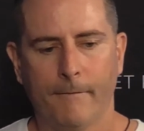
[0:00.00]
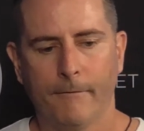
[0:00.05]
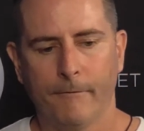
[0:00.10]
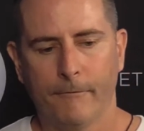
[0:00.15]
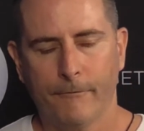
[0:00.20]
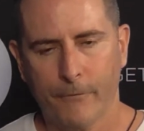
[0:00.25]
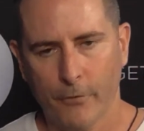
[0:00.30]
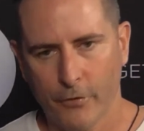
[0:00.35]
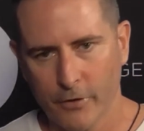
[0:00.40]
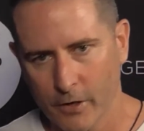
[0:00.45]

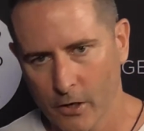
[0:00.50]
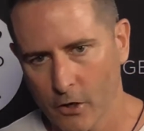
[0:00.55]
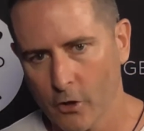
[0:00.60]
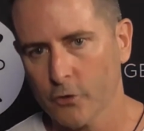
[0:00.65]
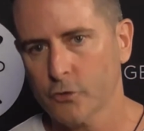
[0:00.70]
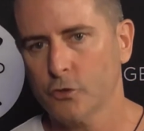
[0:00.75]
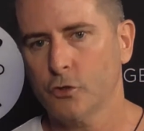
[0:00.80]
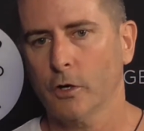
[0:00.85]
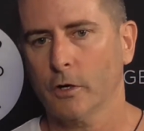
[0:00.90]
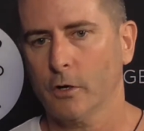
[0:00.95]
for the
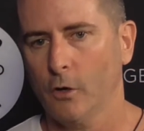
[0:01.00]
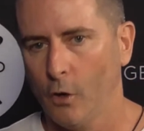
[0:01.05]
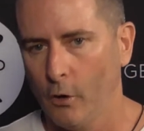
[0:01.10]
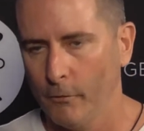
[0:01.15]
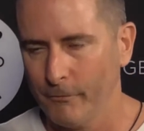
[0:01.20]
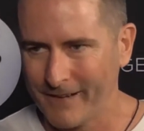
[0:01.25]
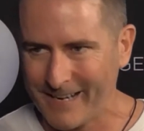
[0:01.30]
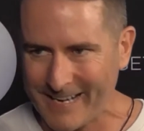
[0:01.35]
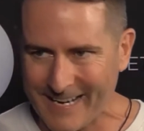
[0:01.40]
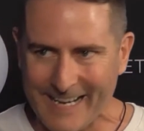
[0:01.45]
logic
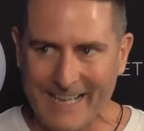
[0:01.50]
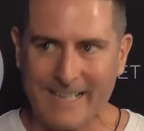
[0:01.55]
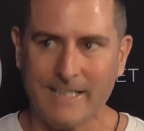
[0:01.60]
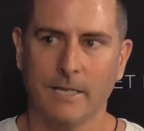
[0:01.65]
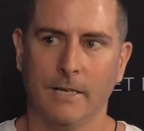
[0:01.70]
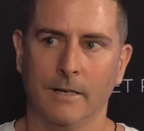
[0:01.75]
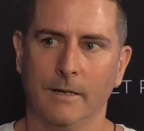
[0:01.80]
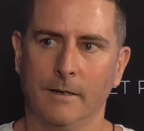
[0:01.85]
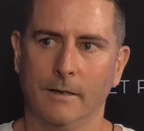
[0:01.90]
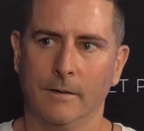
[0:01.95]
of
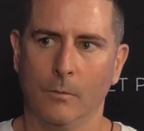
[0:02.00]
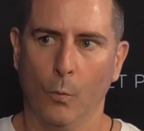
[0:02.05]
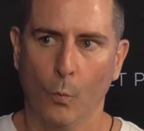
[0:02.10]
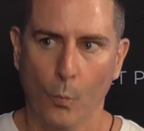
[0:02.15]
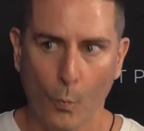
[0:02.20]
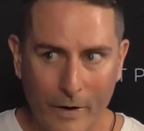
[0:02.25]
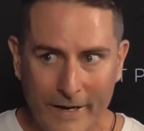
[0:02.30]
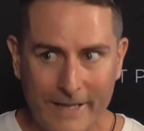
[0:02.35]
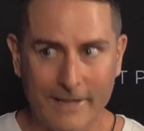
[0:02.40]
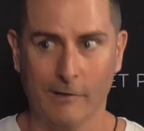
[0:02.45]
it
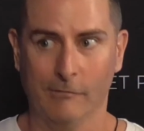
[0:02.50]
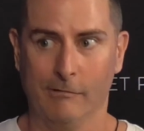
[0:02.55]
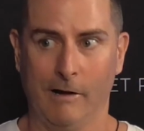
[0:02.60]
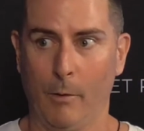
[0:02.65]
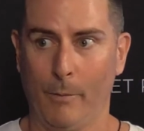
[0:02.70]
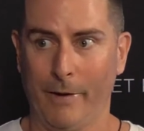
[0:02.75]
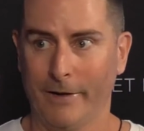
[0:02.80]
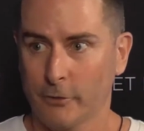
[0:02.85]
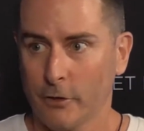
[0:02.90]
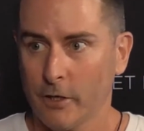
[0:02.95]
winning the
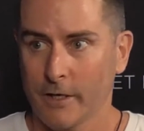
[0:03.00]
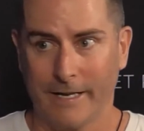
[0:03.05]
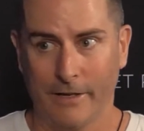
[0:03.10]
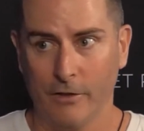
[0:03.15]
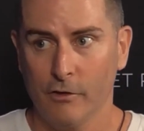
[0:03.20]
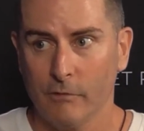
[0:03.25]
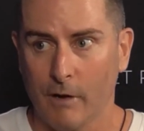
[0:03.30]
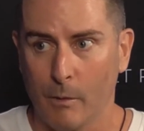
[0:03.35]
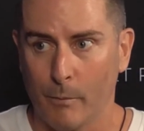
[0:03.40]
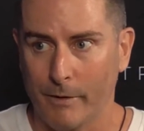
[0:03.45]
railway, it's got to get in
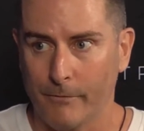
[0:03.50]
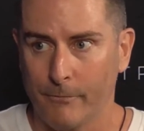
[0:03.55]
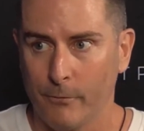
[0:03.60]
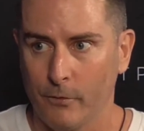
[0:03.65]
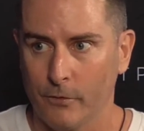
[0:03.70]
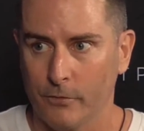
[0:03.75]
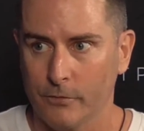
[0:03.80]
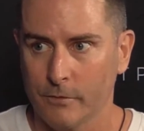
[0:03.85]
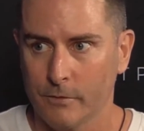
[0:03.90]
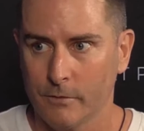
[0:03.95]
the railway
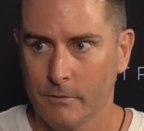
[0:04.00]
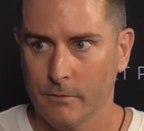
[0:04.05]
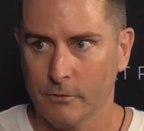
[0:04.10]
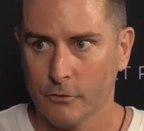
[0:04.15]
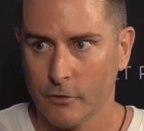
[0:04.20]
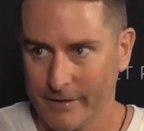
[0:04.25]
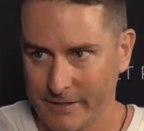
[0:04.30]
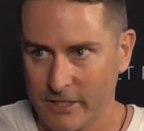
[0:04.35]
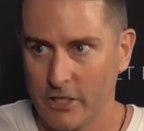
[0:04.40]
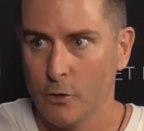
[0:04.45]
first. It's got
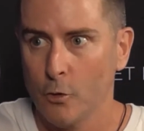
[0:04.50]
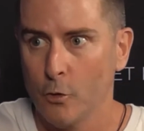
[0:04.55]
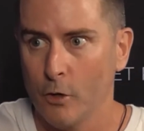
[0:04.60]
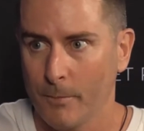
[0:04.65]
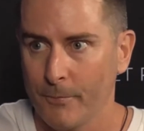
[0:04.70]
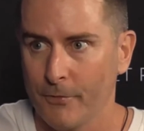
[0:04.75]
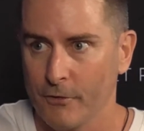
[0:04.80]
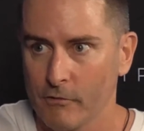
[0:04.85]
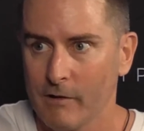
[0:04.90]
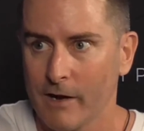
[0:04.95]
to actually turn up
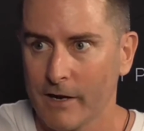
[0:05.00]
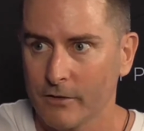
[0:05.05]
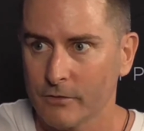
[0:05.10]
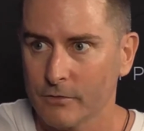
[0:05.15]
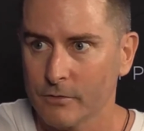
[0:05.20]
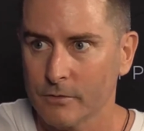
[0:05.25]
in the race.